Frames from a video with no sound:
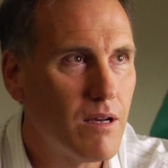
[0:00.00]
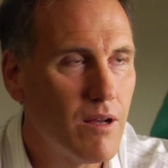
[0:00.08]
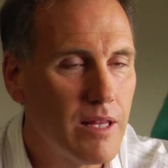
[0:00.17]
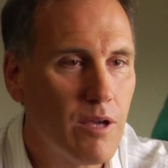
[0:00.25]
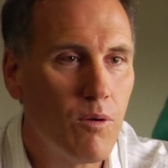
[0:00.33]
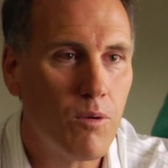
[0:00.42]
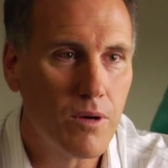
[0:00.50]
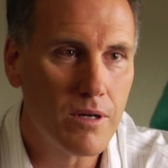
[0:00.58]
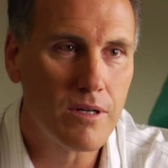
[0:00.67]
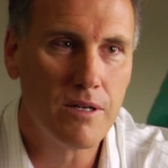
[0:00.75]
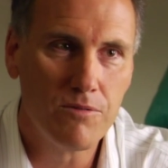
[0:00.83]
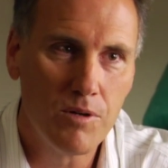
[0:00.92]
on the
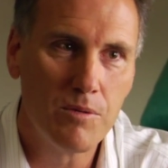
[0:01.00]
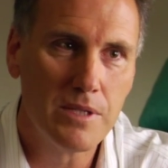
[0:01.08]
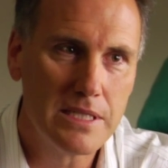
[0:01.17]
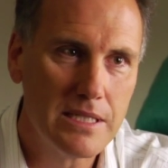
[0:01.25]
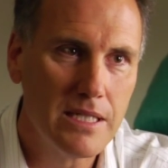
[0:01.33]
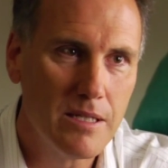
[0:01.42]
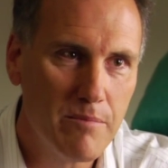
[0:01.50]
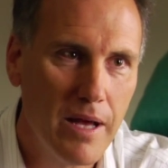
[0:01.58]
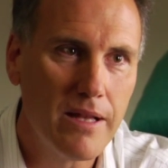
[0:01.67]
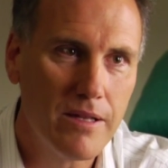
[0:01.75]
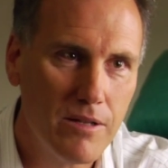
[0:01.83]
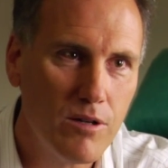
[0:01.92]
order of what we see in
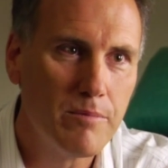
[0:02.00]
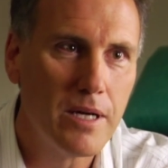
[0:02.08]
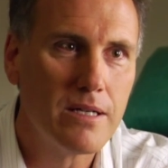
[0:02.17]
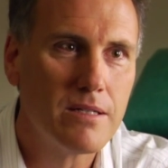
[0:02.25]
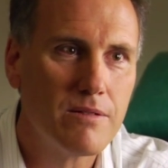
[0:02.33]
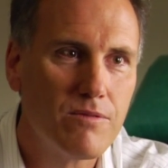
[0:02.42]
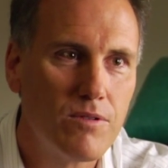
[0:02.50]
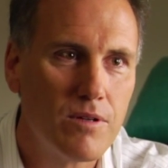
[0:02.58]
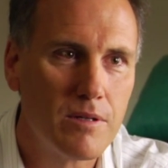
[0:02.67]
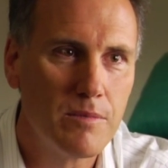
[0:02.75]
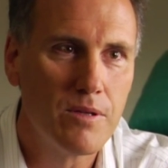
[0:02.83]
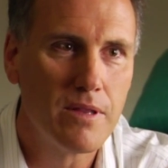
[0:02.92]
melanoma
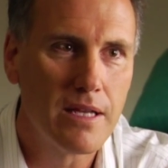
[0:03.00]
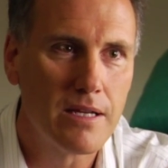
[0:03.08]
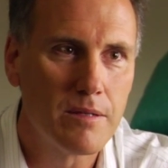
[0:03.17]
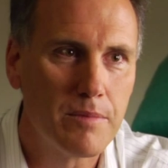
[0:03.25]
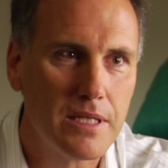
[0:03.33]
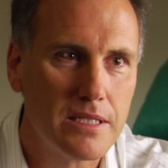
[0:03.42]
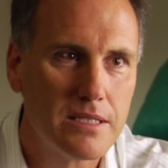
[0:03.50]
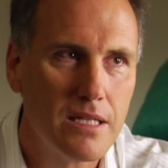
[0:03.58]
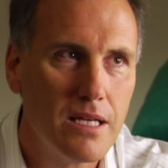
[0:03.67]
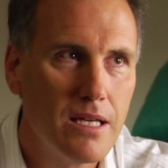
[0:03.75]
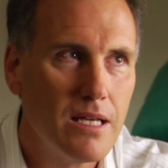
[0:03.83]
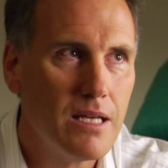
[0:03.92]
for immune therapies.
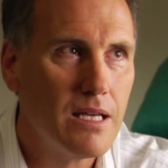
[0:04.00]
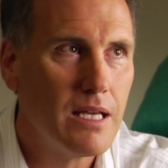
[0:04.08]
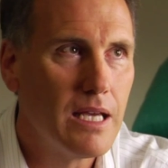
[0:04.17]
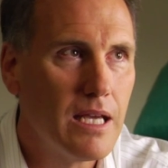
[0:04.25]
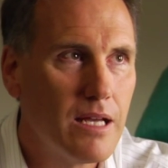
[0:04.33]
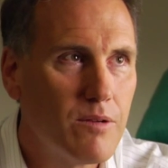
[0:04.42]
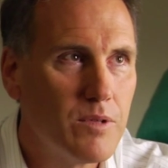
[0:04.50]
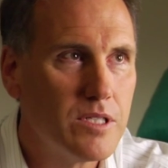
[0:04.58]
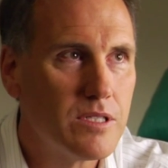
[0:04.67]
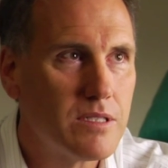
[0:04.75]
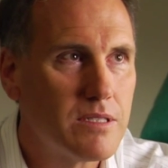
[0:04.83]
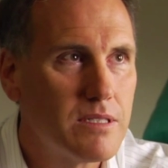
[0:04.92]
And we
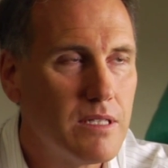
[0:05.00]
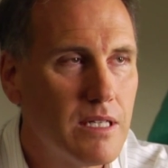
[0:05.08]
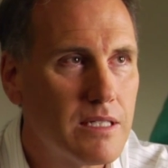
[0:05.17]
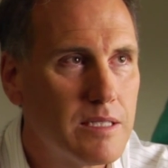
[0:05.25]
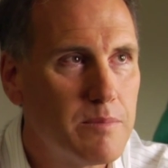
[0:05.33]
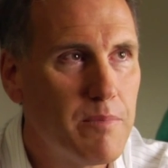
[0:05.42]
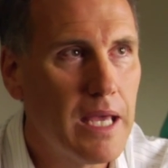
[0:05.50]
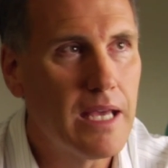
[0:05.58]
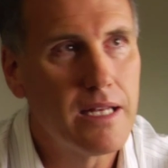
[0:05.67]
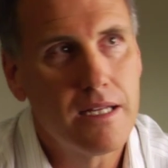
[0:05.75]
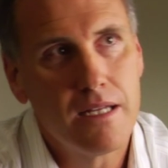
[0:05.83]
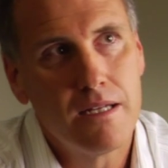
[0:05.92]
just
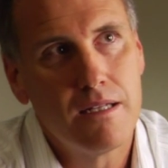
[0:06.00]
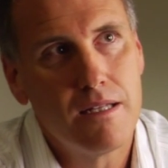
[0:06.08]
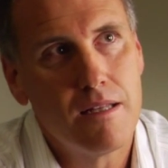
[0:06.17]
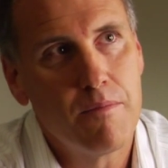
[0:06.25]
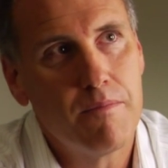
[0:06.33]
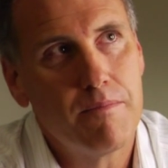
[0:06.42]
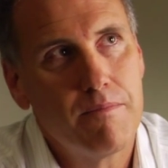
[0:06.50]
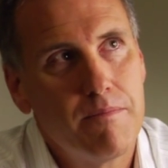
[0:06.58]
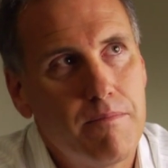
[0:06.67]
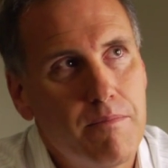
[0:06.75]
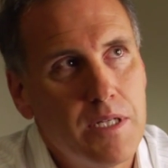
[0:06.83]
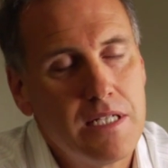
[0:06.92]
expanded the
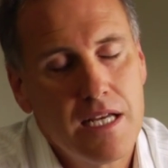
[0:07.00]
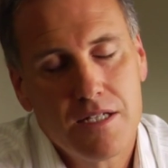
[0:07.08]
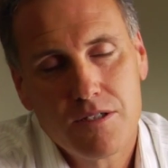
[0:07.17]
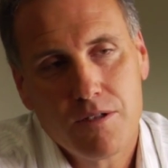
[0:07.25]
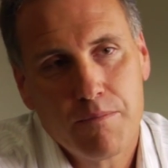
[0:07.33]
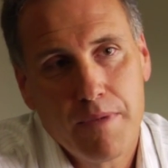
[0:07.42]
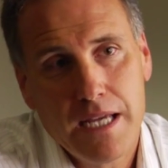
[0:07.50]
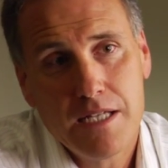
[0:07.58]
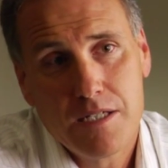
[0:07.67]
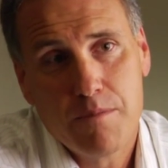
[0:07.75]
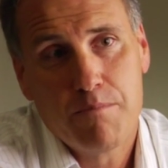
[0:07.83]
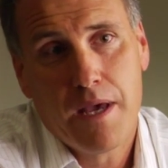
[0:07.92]
potential
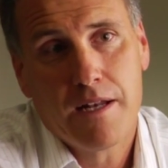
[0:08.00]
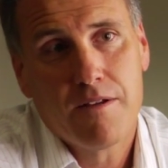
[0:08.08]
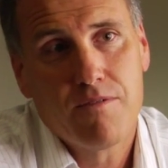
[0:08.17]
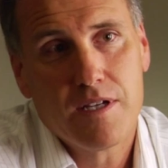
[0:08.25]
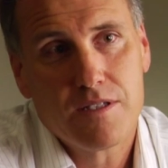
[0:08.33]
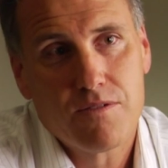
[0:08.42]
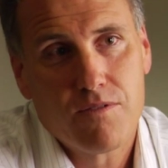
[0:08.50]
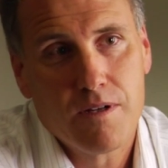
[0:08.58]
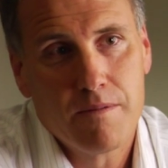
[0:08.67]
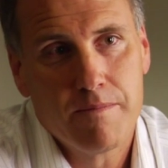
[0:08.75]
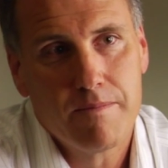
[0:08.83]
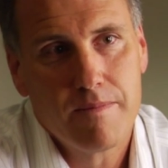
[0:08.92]
patient benefits
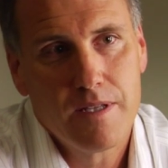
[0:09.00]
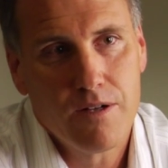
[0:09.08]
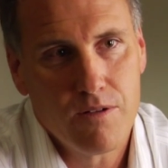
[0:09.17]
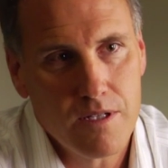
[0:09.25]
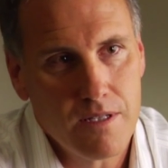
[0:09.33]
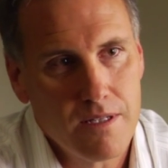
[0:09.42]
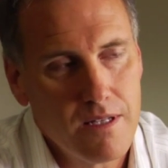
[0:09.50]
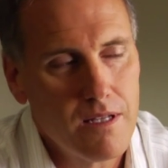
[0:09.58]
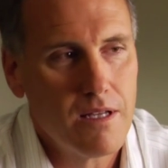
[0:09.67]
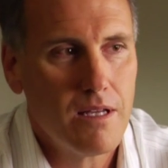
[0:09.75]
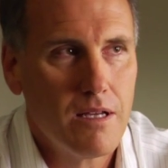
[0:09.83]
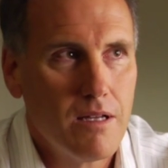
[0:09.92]
from, you know, the
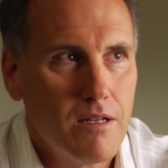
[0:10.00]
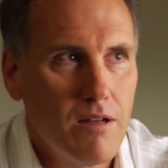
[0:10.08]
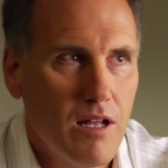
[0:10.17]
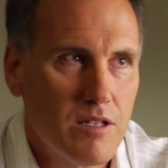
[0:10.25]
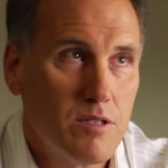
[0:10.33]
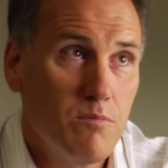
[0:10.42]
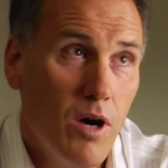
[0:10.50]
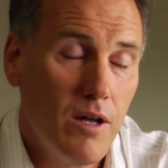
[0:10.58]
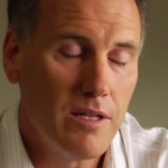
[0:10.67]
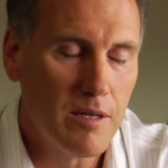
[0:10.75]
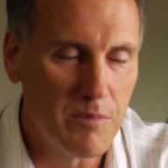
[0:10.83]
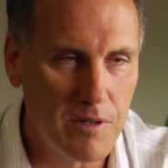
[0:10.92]
not
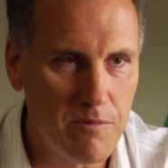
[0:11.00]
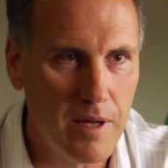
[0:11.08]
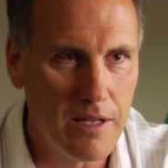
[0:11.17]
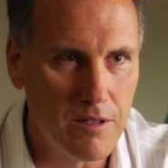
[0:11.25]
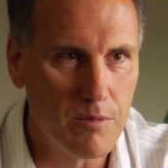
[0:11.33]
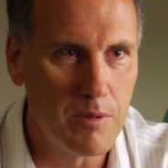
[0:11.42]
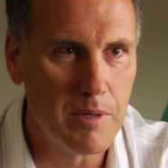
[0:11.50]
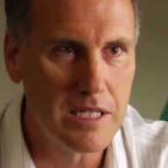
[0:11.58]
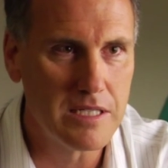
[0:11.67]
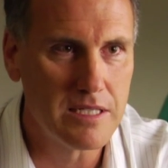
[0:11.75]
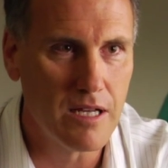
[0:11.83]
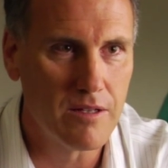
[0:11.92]
small number of melanoma
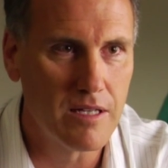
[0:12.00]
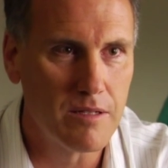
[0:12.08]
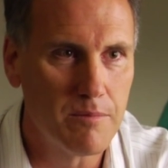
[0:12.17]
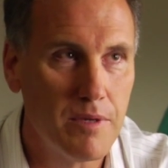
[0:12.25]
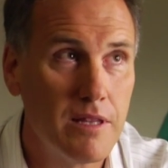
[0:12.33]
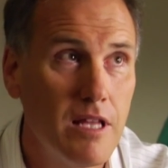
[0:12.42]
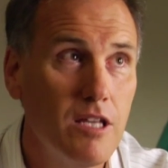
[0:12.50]
patients out there, but